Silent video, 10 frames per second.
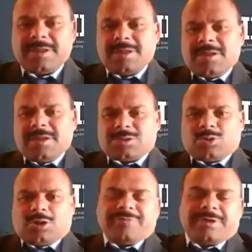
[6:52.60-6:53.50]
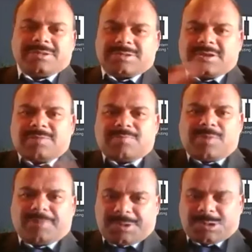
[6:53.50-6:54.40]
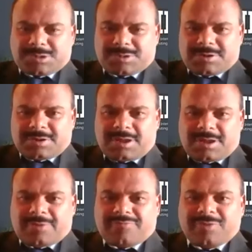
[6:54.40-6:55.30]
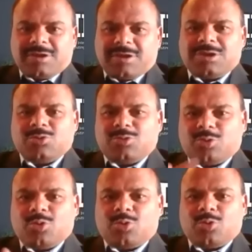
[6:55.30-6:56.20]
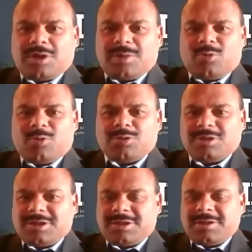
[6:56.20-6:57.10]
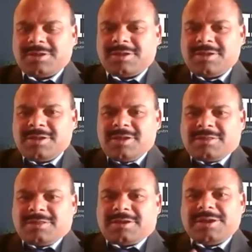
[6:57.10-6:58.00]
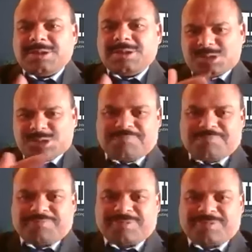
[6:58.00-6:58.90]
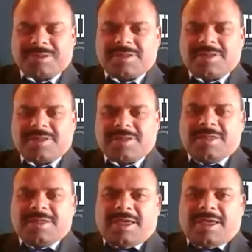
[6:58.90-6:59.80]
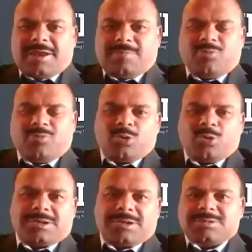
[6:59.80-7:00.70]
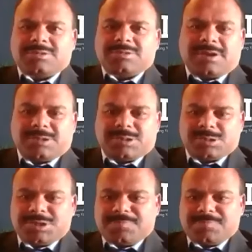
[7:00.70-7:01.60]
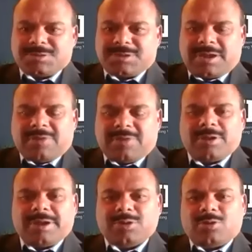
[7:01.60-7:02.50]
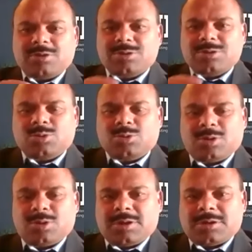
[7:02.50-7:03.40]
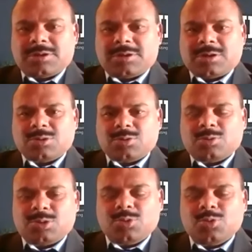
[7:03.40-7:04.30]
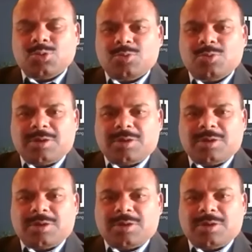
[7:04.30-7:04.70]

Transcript: So now we understand the population. Uh, we need to know about the, the relationships here. And before I touch the relationships, I would like to also uh, talk to you